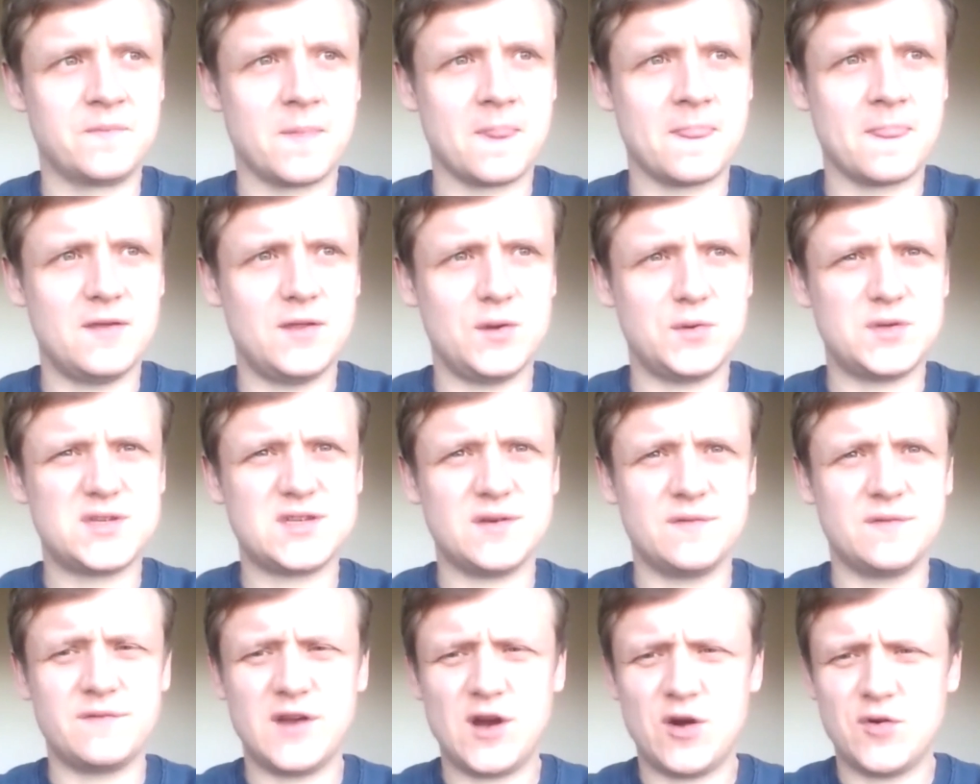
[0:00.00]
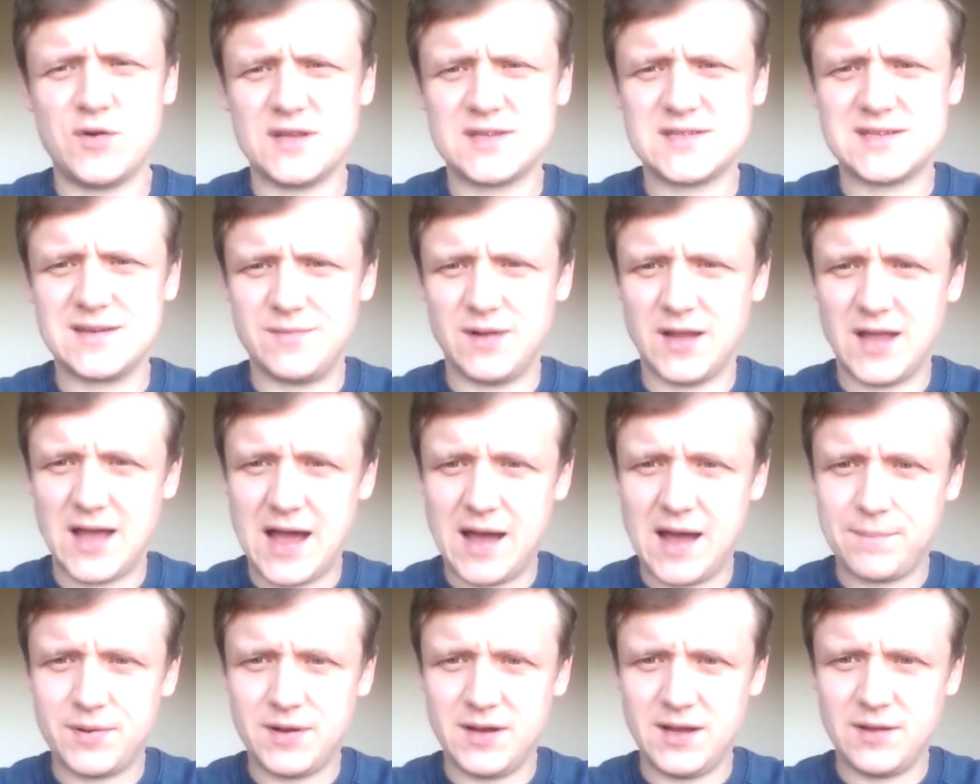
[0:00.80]
there was something already similar
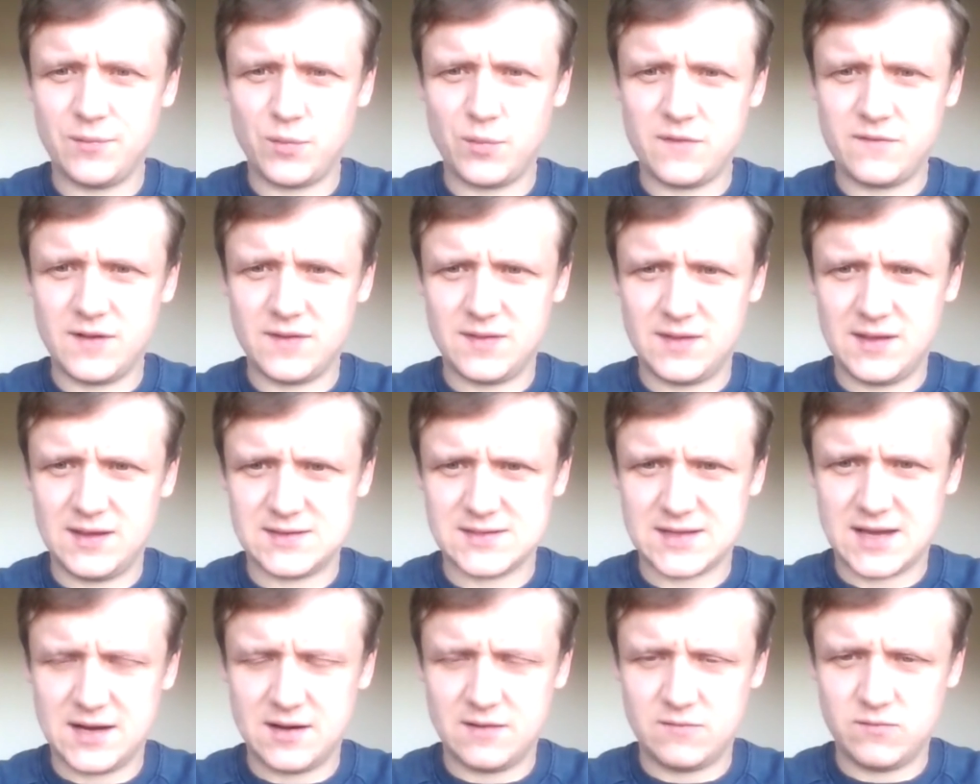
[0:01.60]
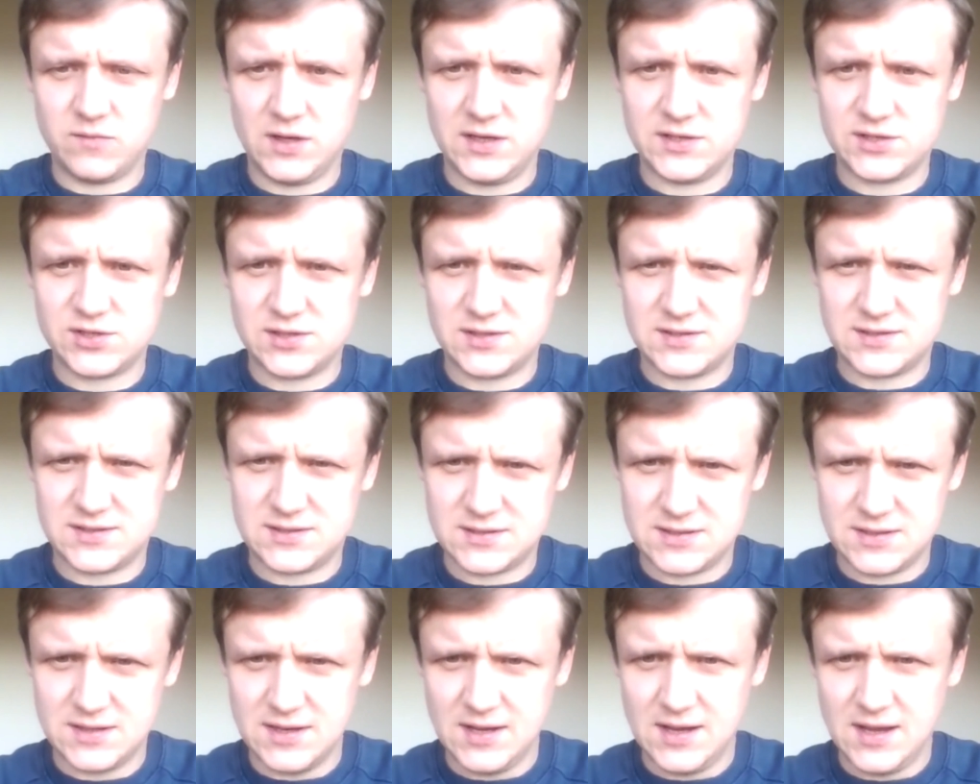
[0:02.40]
happening within these kind of
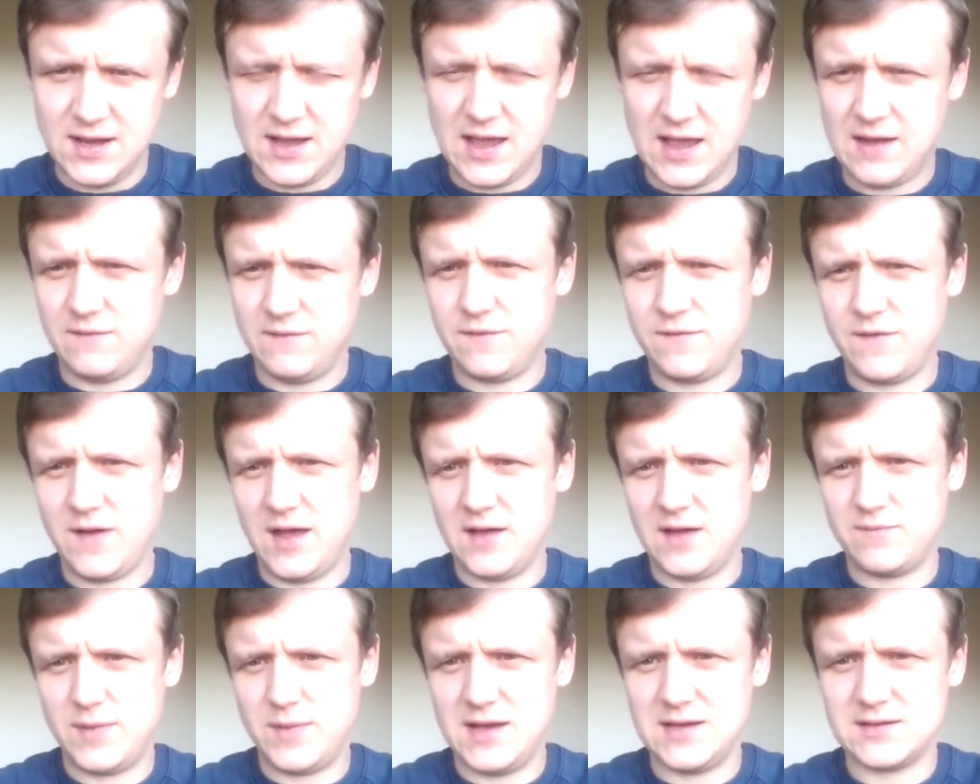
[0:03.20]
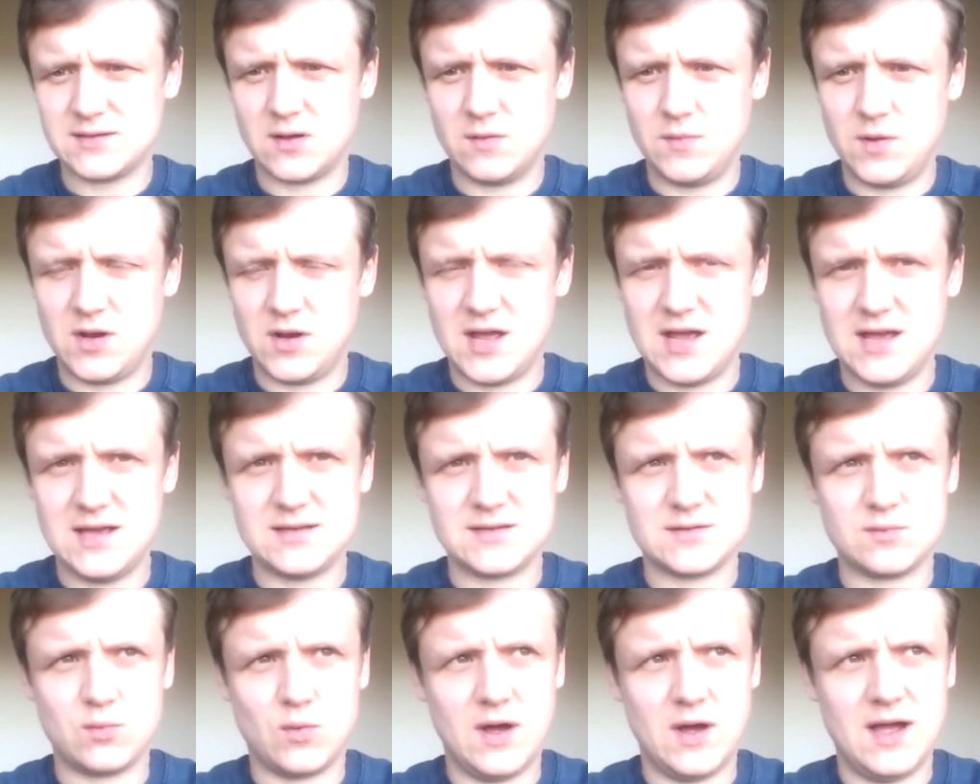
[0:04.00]
religious and faith-based
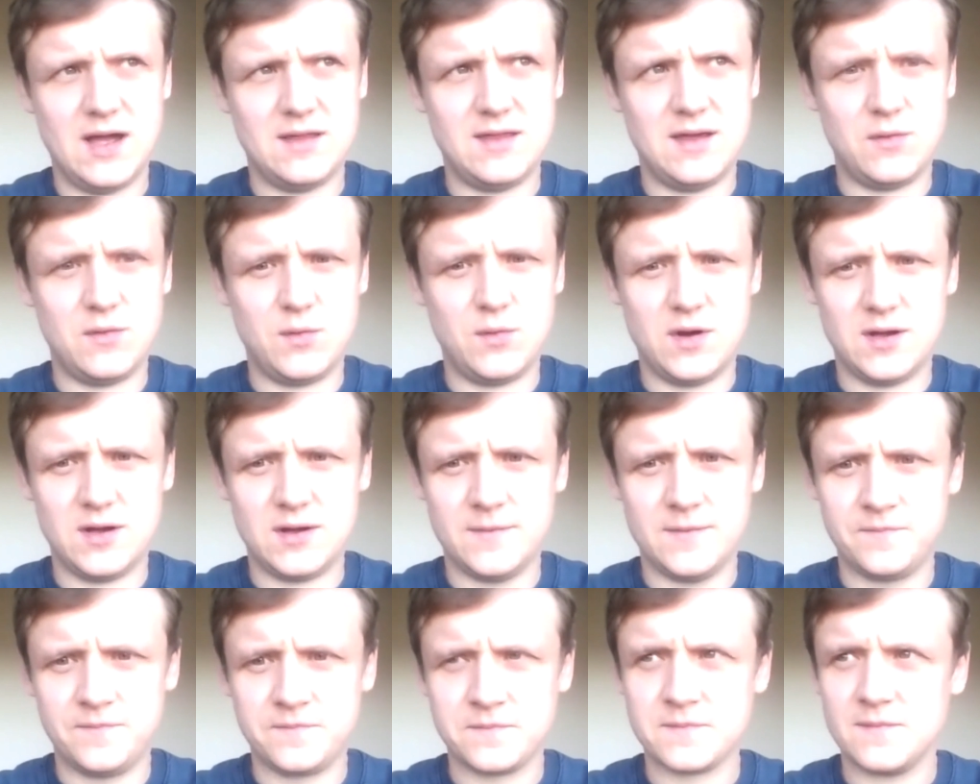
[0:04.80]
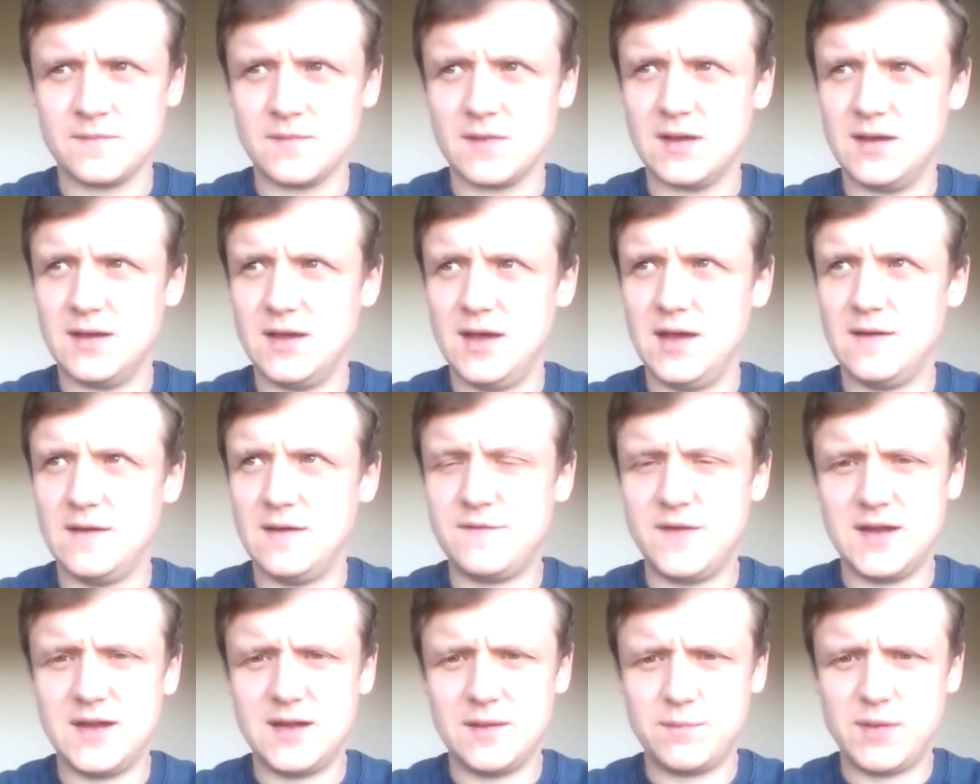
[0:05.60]
communities, where they were
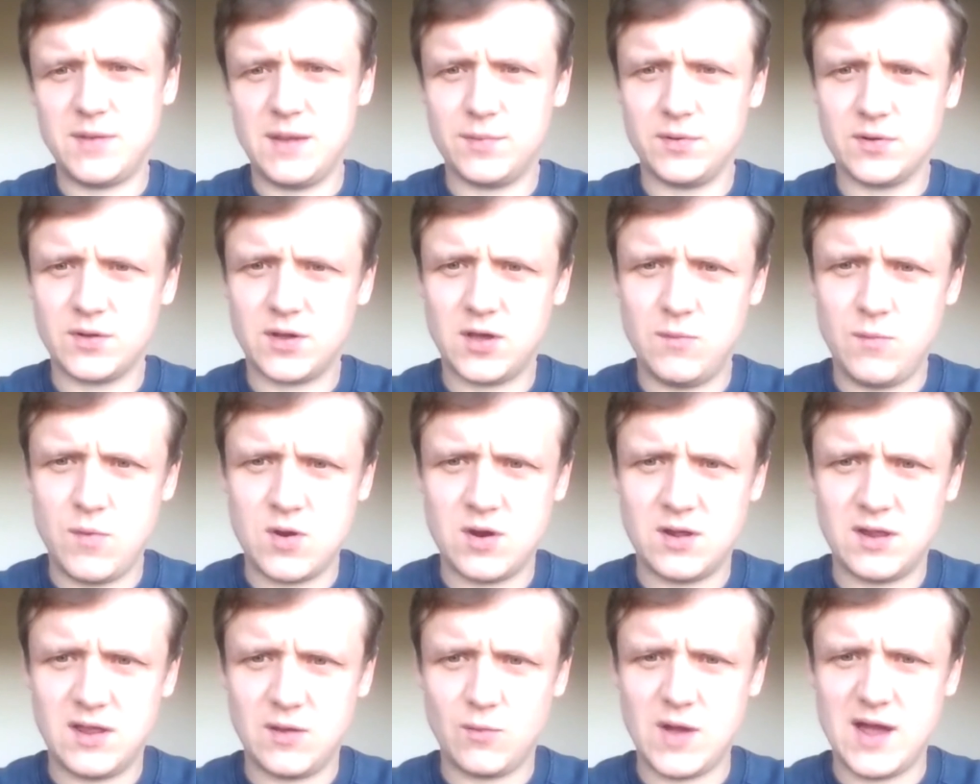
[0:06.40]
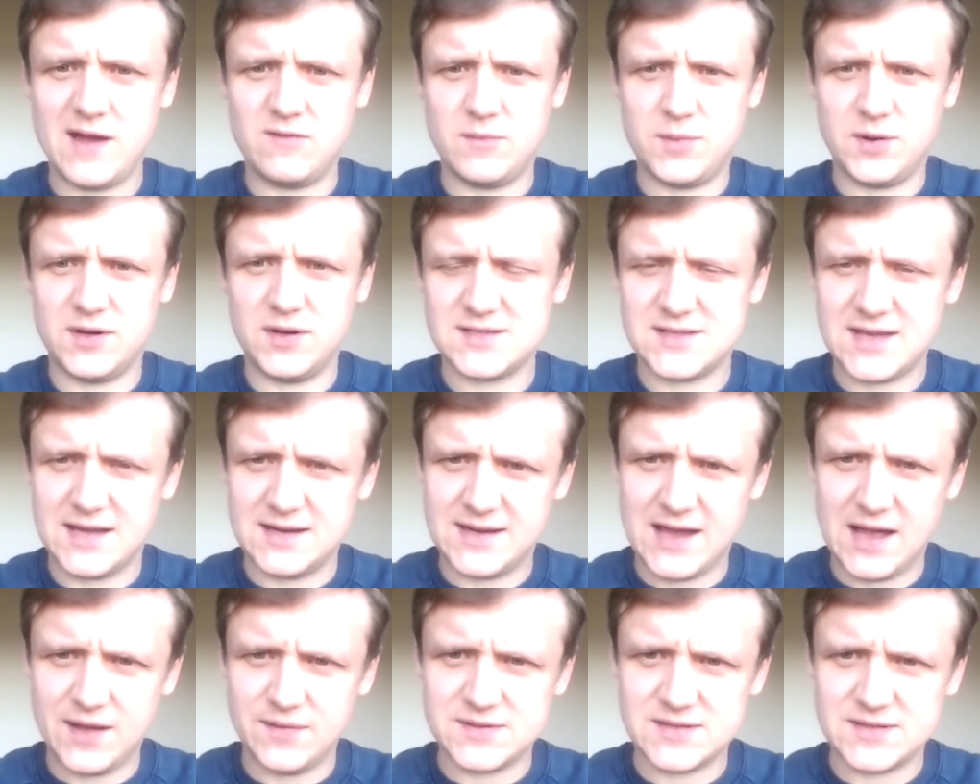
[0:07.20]
feeding people communally, where everybody sat
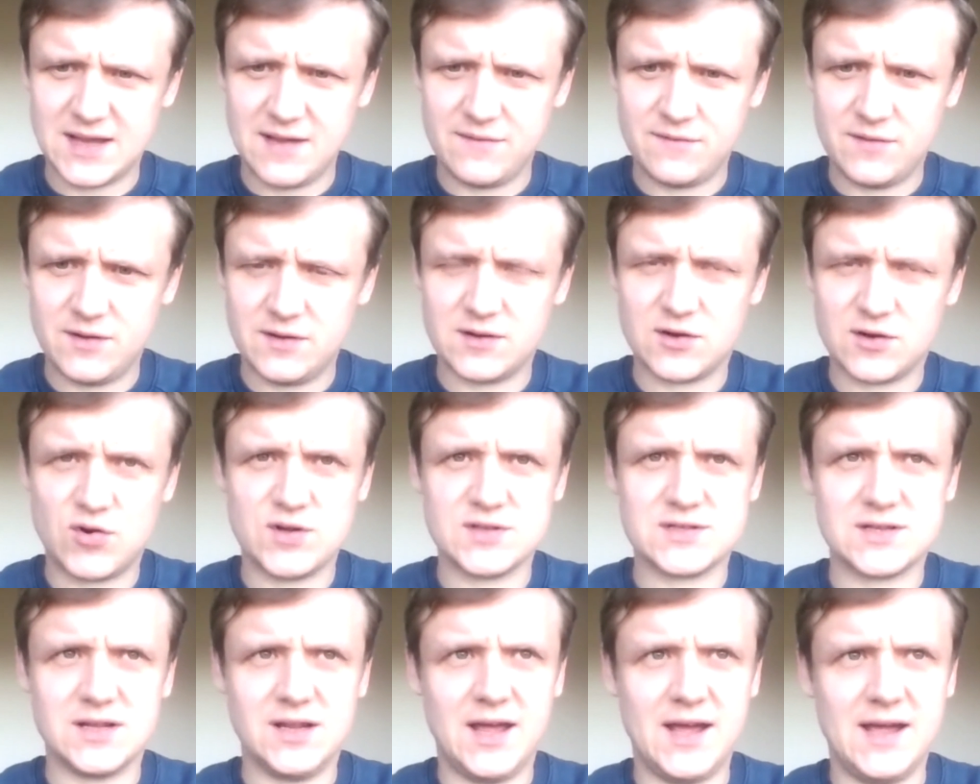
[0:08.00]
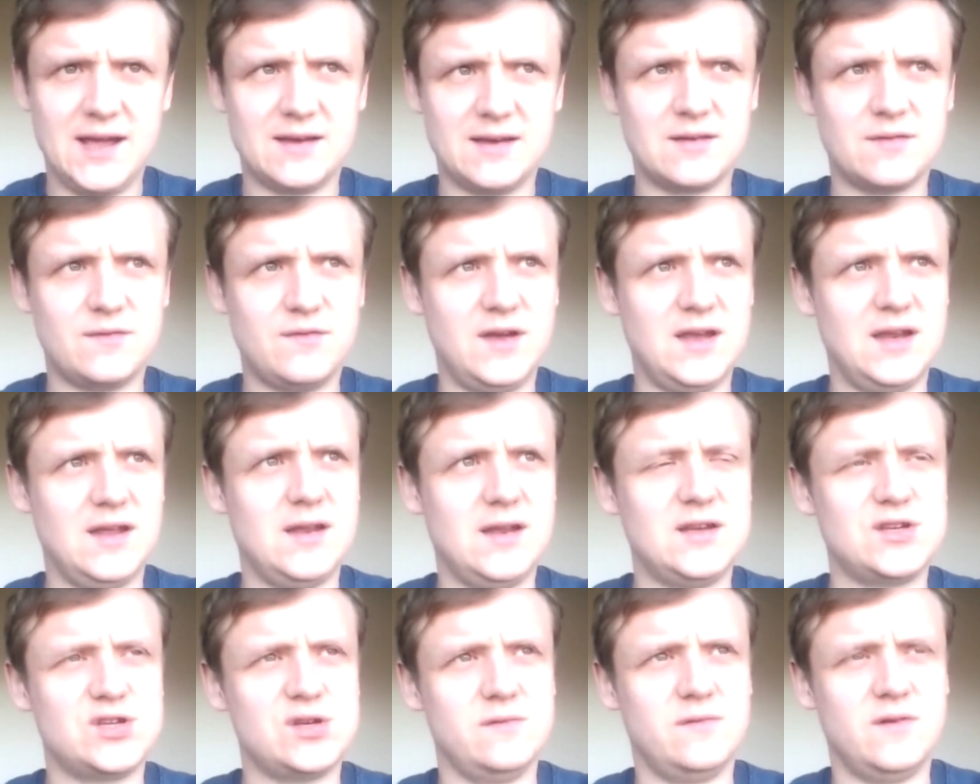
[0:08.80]
down together, cross-legged, feeding
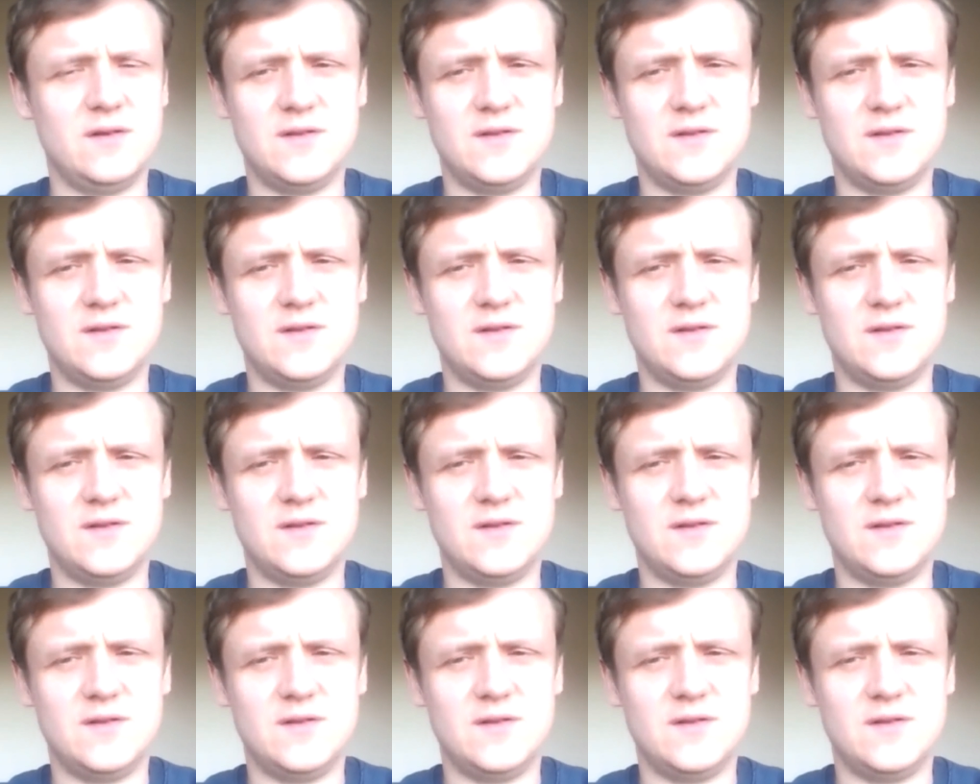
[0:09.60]
each other.